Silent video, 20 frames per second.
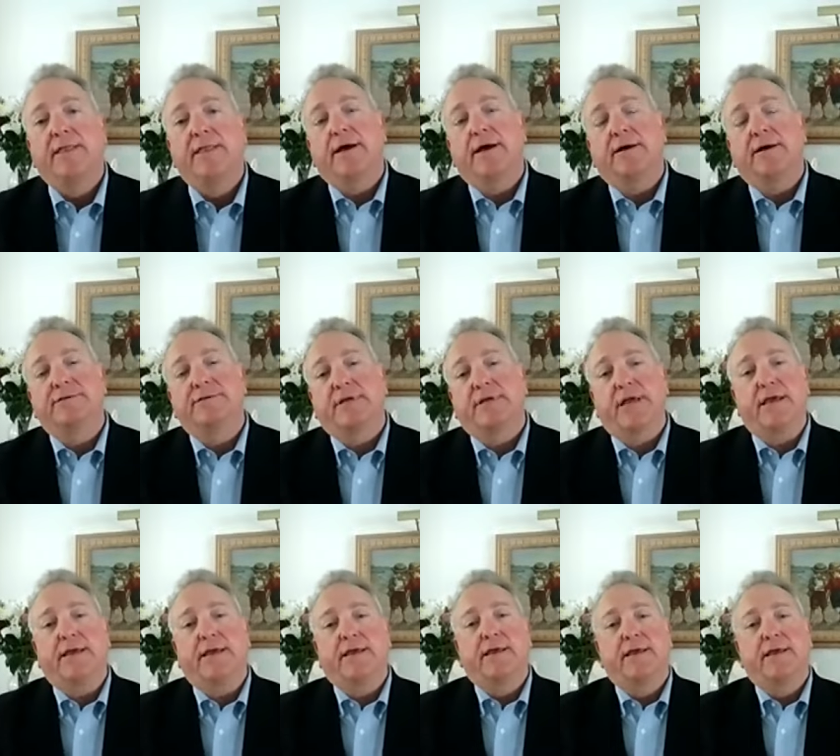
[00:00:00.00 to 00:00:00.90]
I'll
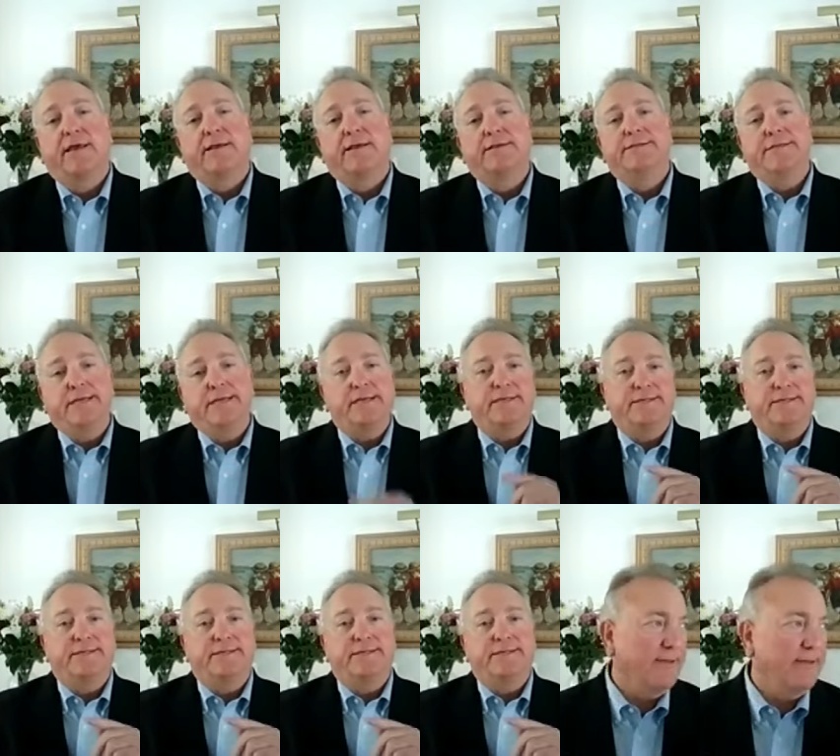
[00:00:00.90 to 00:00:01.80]
say,
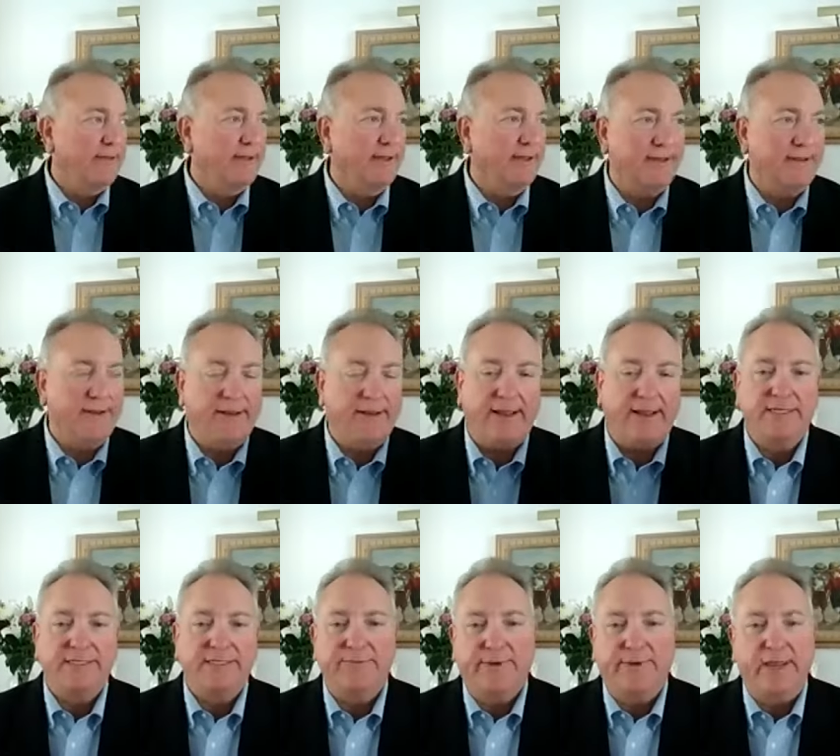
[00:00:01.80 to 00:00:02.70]
"Geez, you know, I'm thinking they
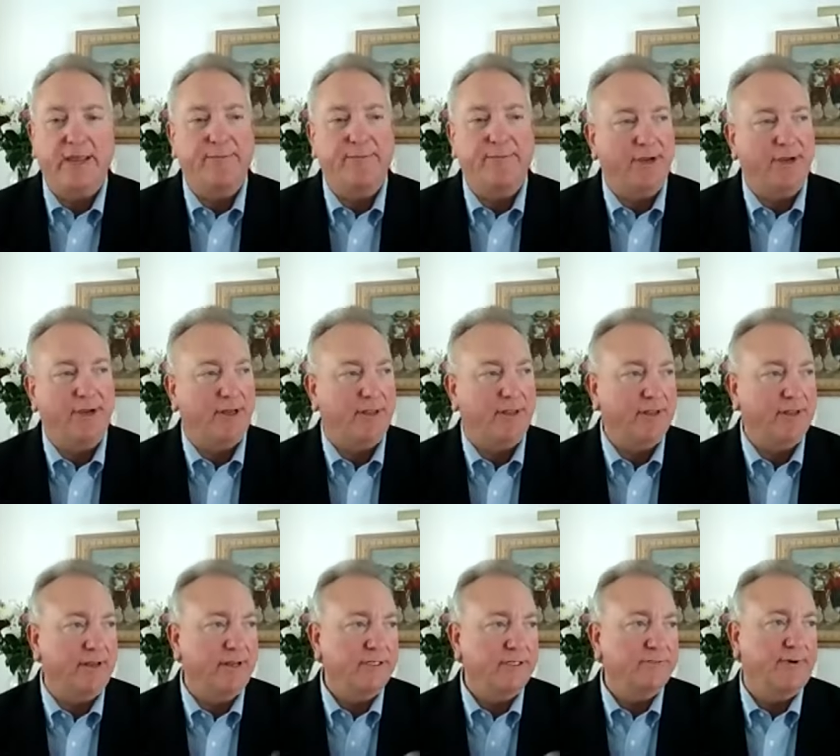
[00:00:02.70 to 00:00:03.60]
didn't answer my
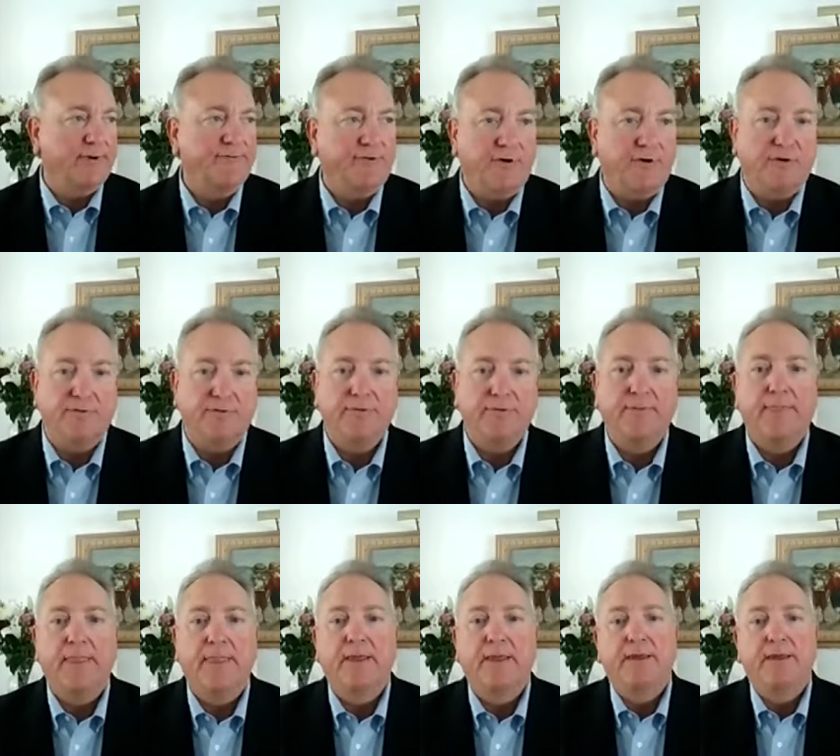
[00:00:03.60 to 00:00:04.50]
email, they answered my
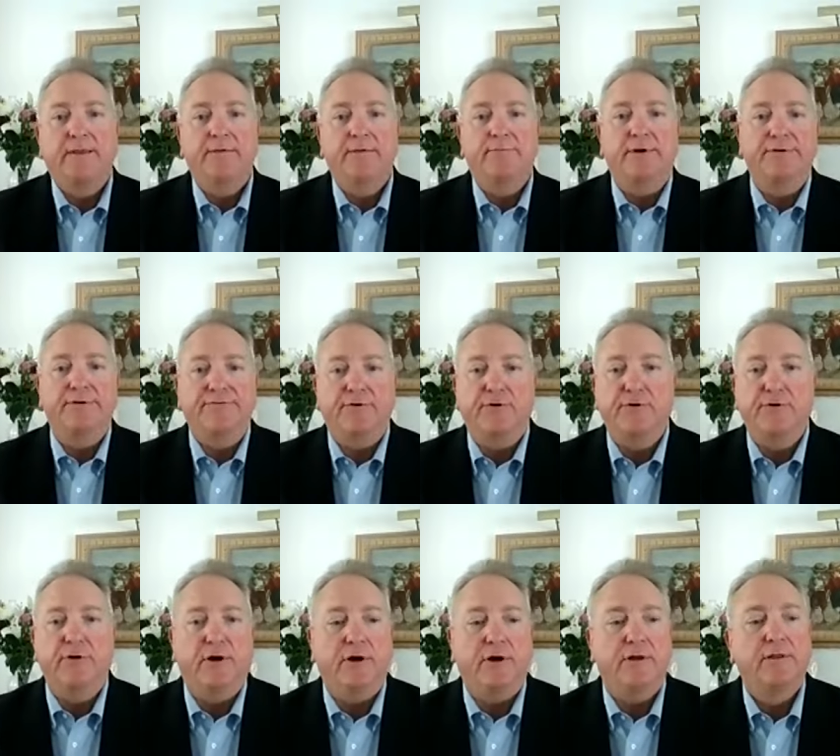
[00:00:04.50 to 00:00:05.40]
phone, my phone
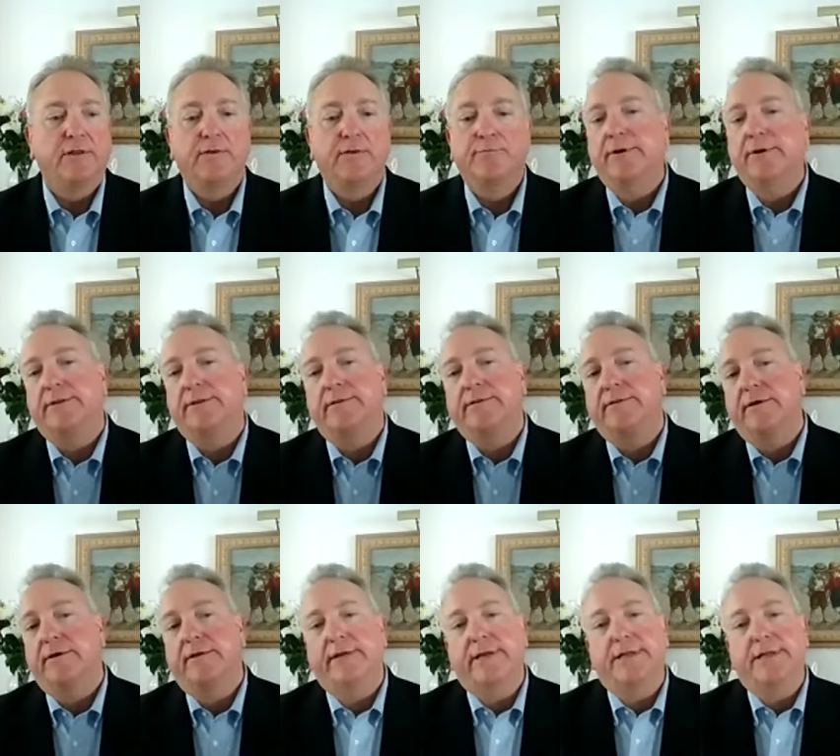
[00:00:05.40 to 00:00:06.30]
call, but they'll
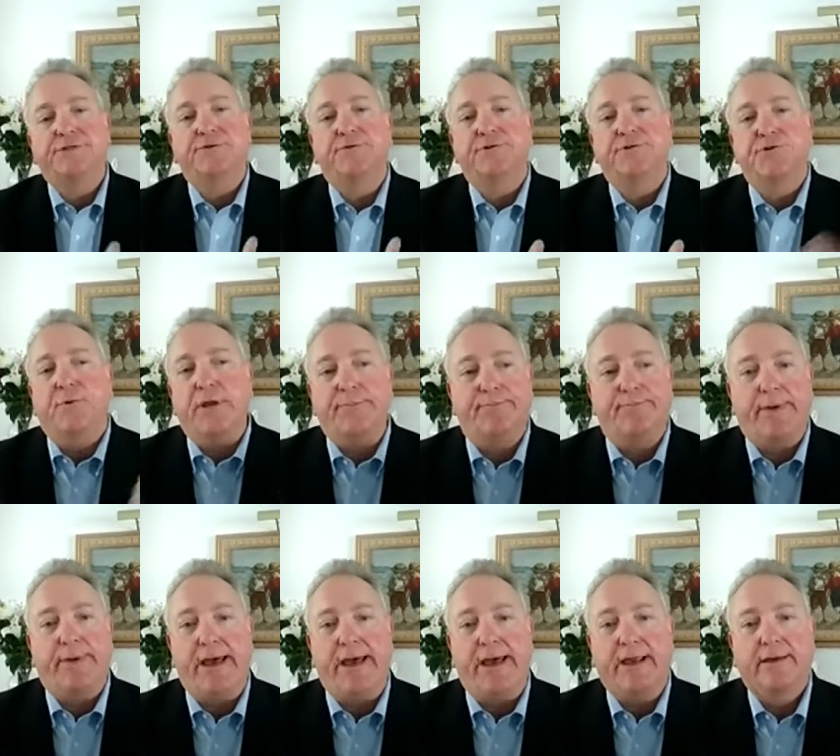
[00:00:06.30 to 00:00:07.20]
answer the tweet
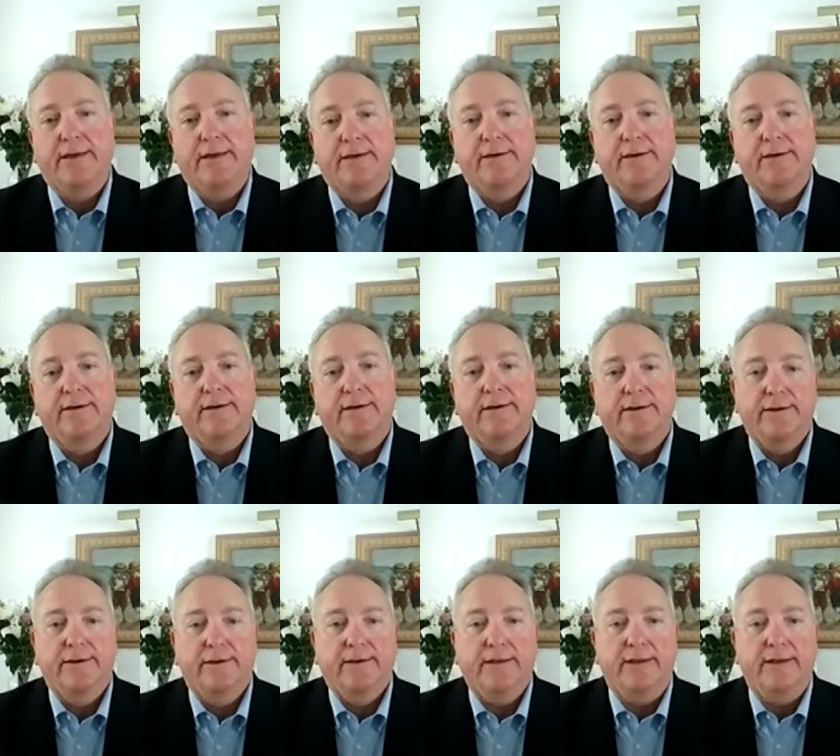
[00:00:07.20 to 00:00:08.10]
back,
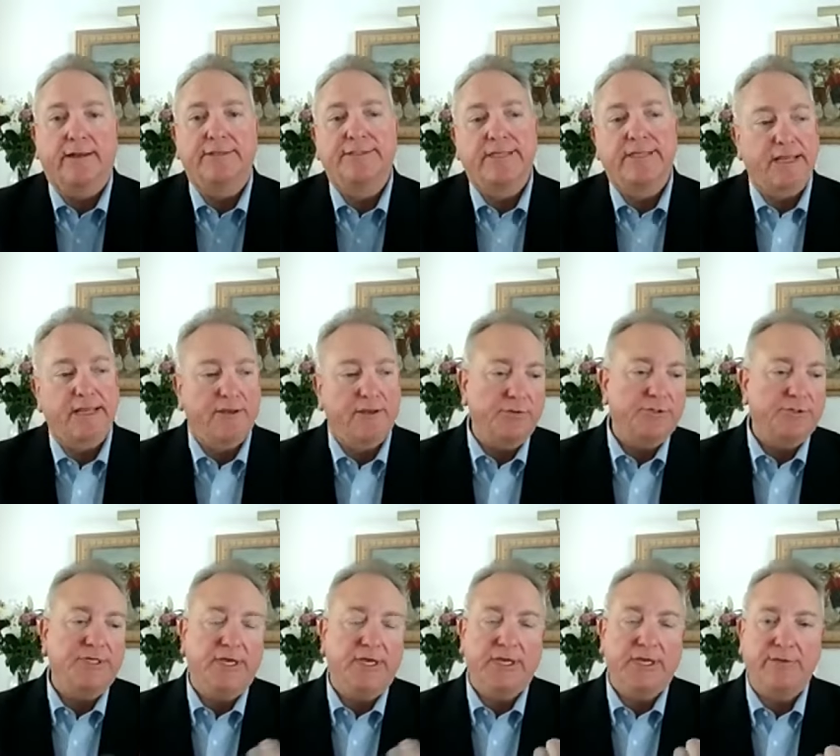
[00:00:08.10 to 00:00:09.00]
and I'll say, "Go
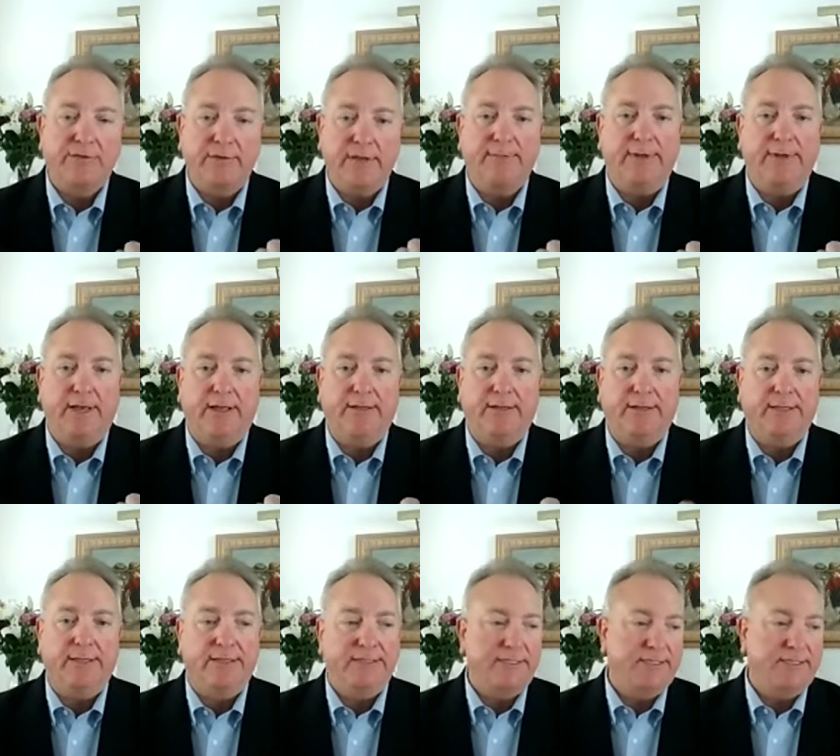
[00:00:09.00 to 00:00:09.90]
check your email. I
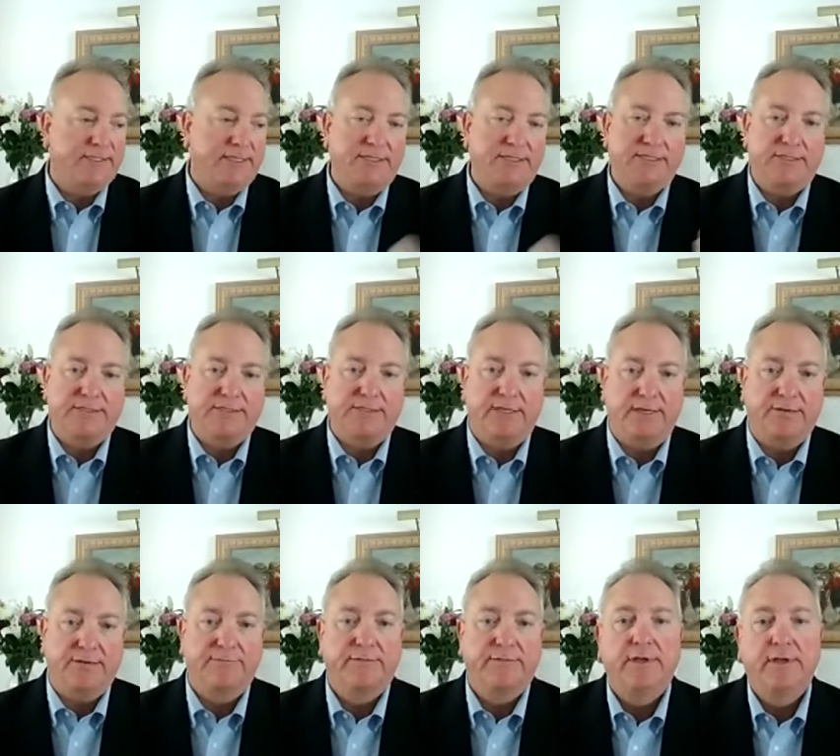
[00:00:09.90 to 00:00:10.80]
just sent you, you
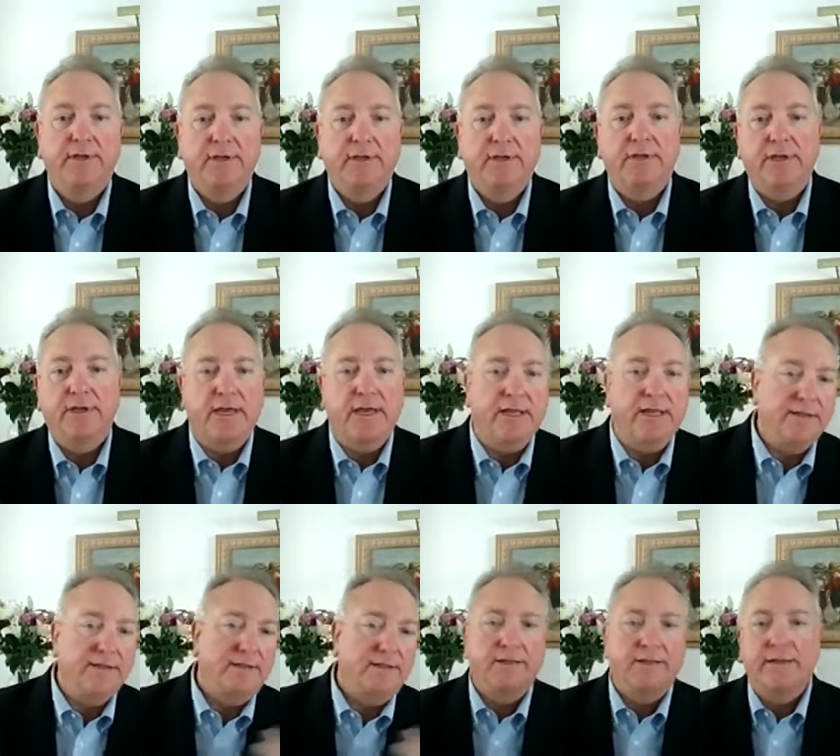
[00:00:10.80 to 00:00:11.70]
know,"
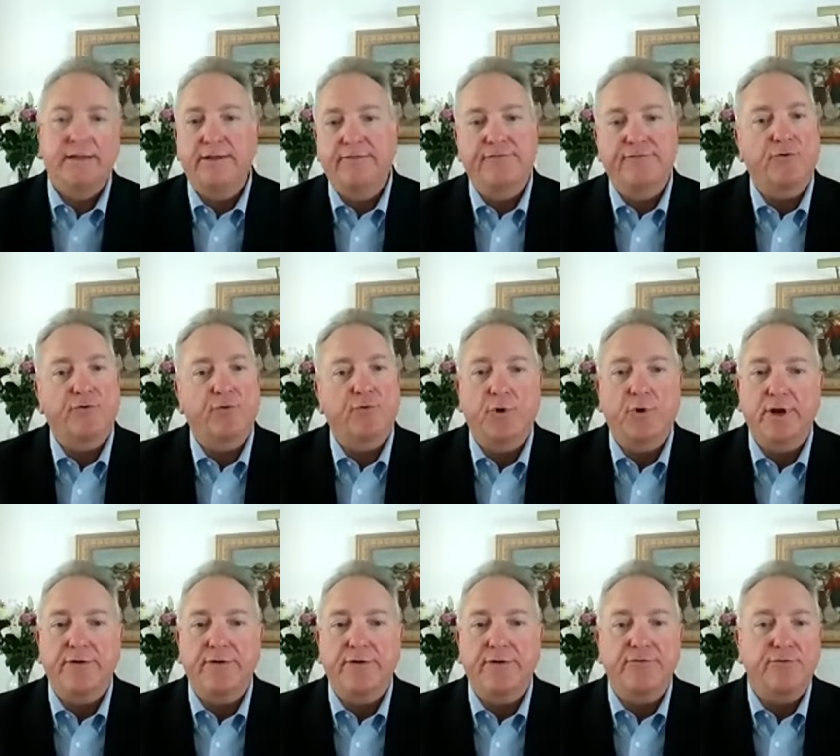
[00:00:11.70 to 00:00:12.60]
and for
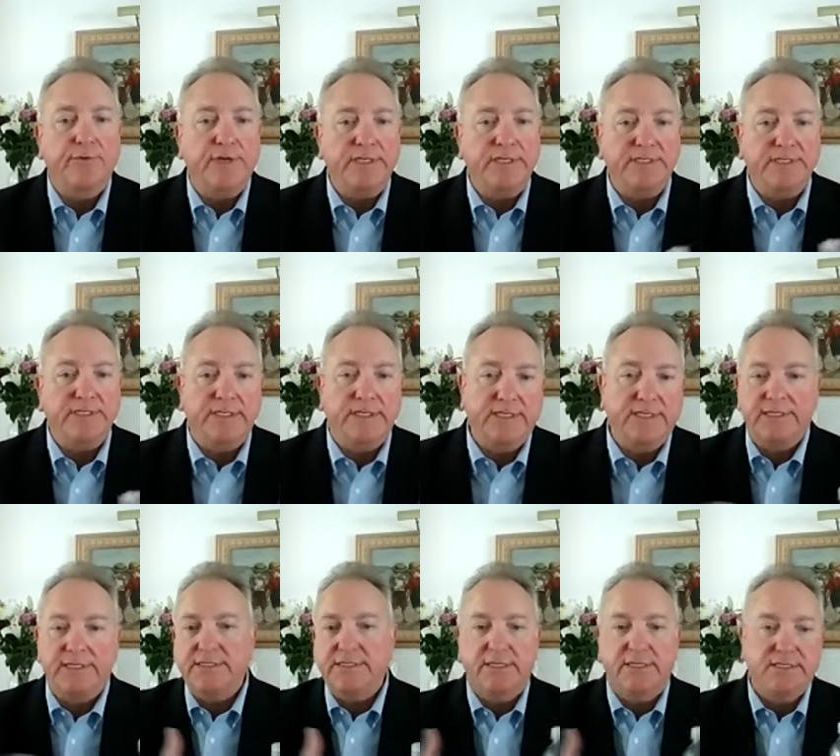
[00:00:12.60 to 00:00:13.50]
whatever reason, it
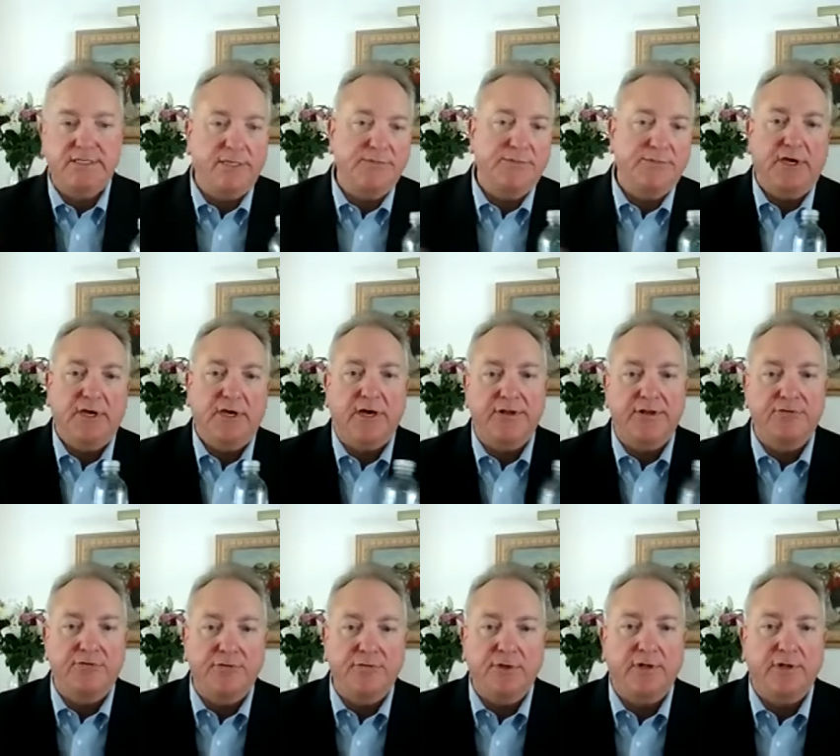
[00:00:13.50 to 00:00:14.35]
gets it seems to cut through the